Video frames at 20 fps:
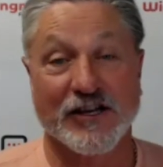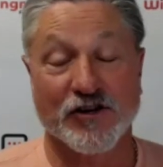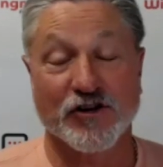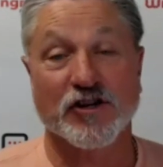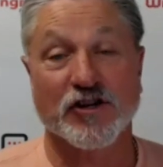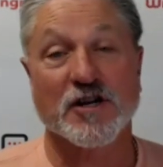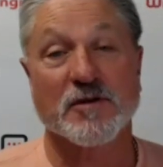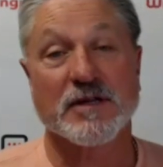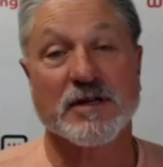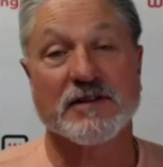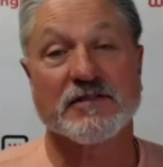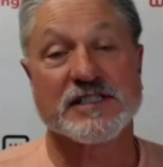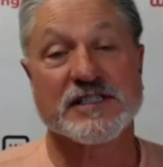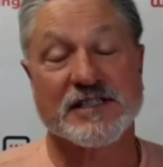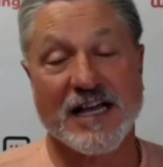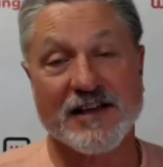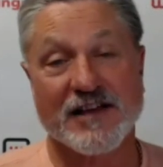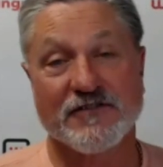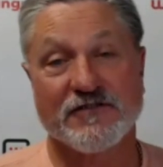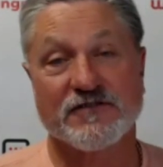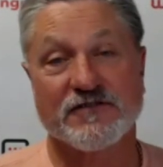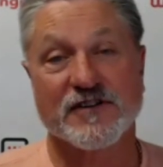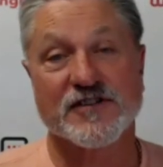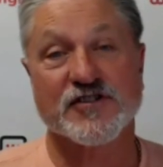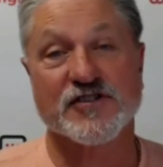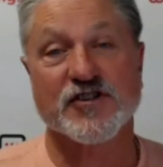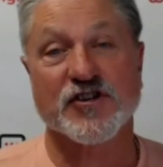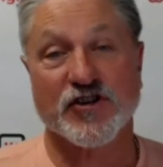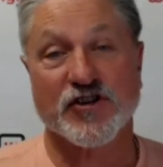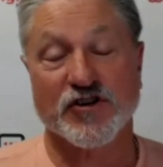that you're going to be safe,
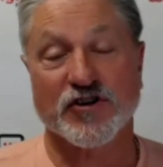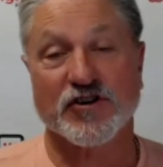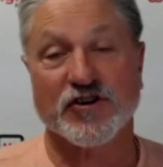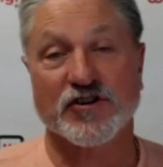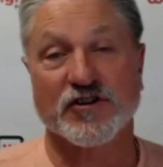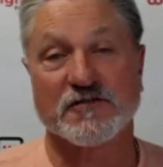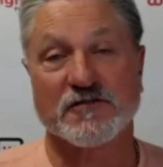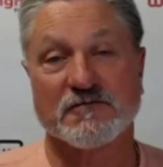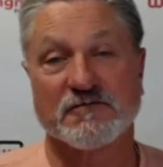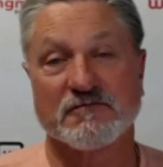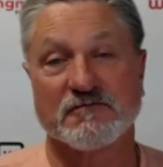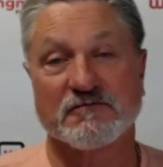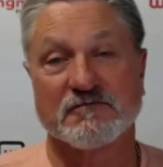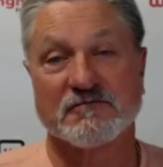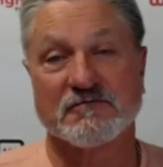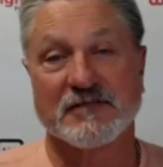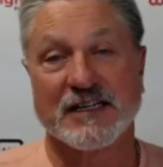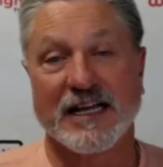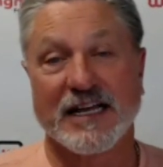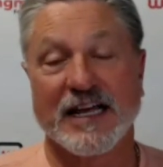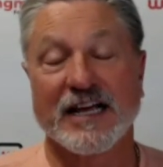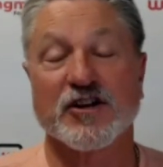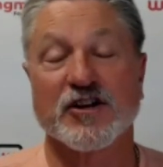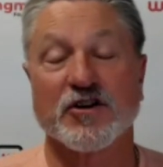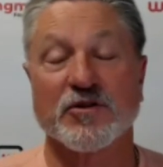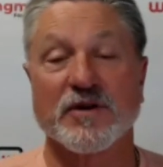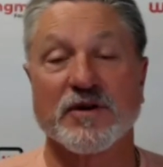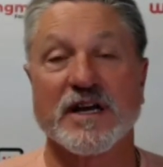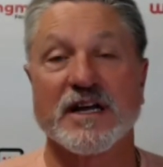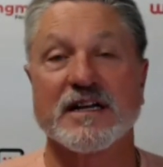secure,
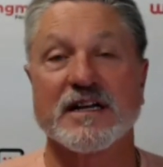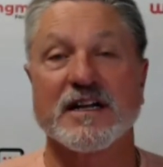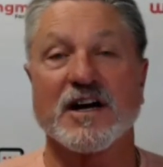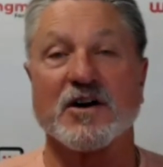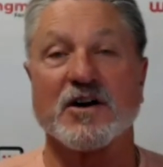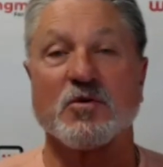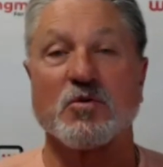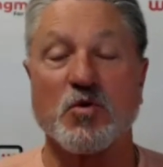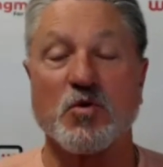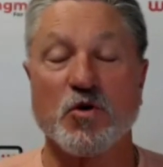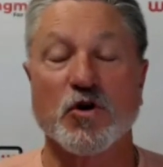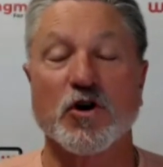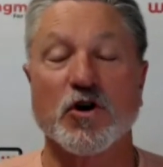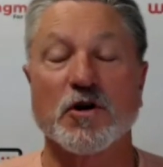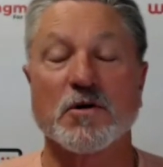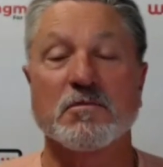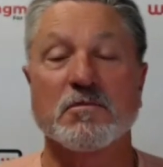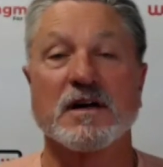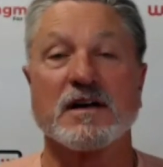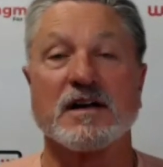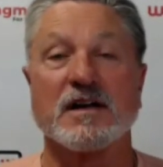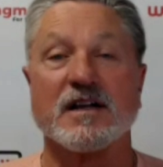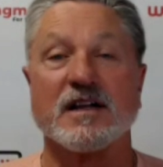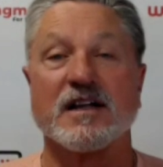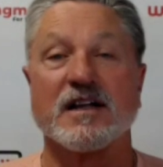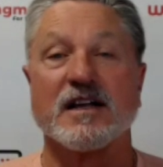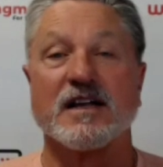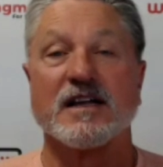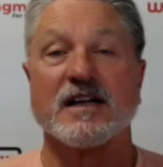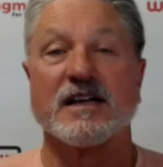and create a warm
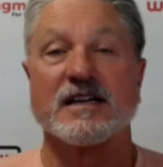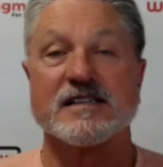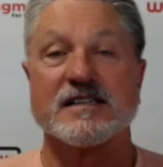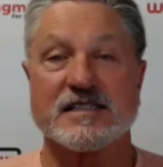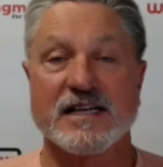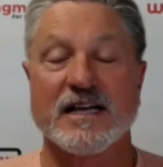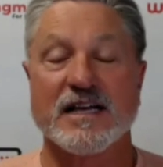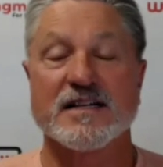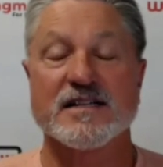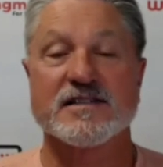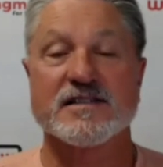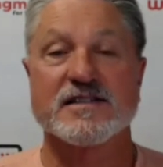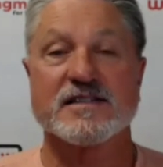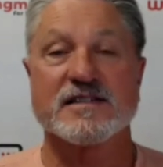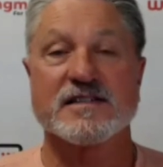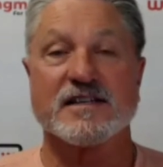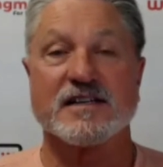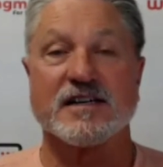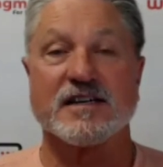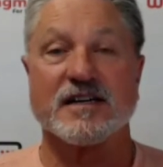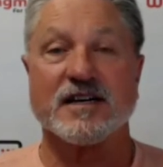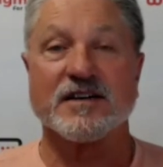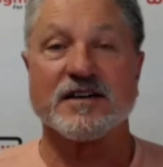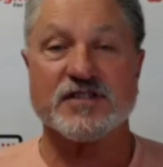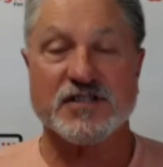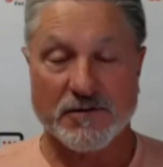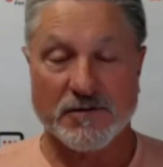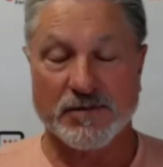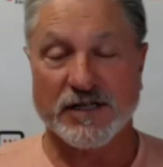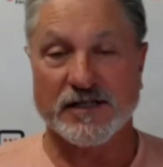sense
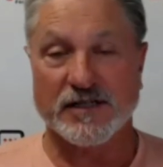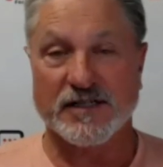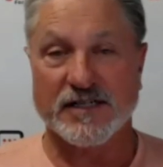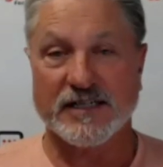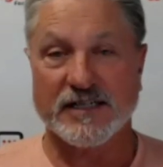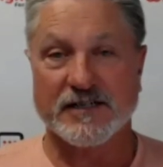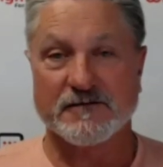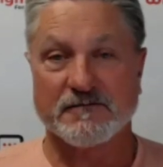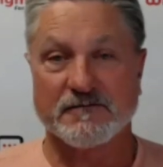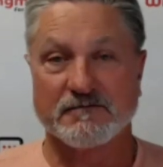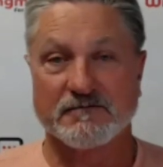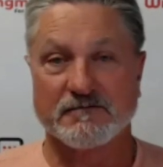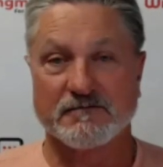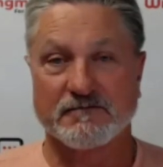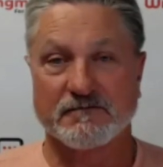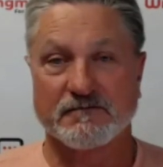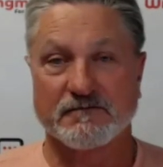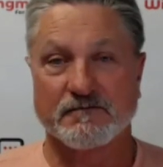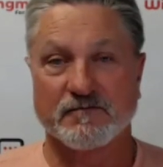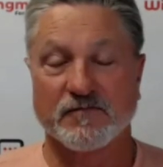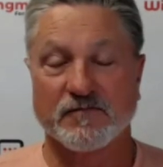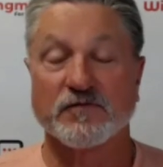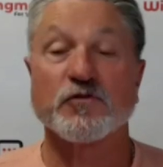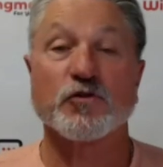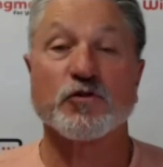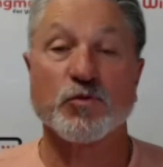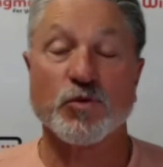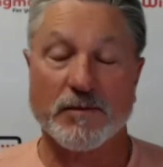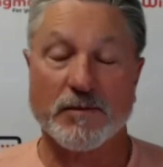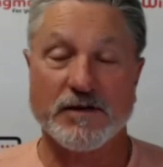of stability
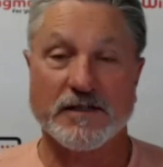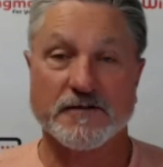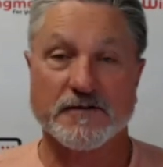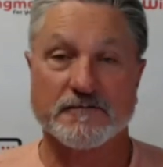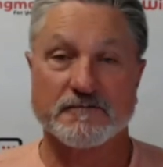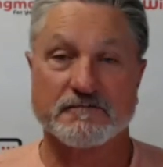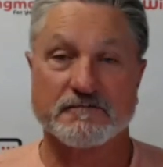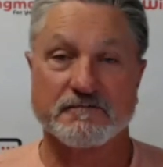for women.